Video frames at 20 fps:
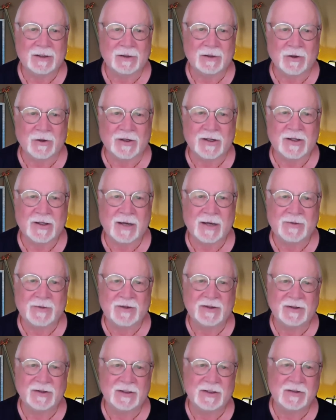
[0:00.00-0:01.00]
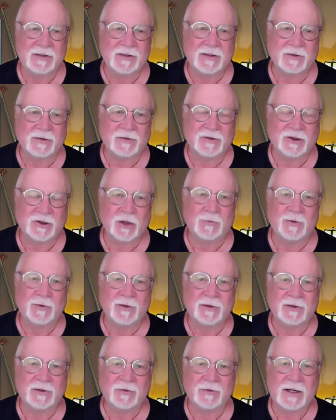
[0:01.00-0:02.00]
Looking up, you see
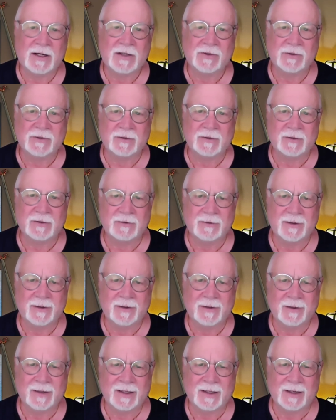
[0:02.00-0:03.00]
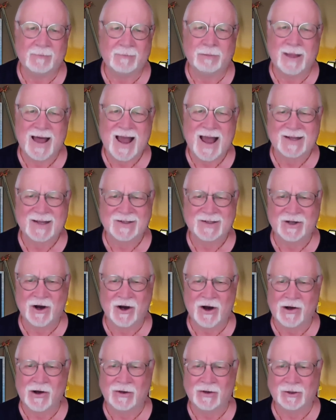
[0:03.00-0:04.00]
Sherpa, strangers, and a black
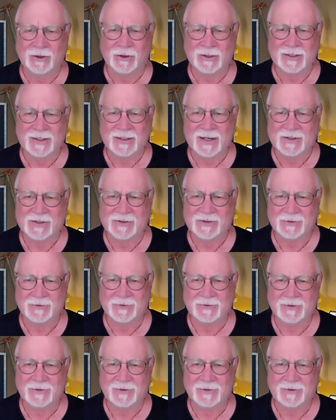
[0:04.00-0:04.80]
dog looking at you.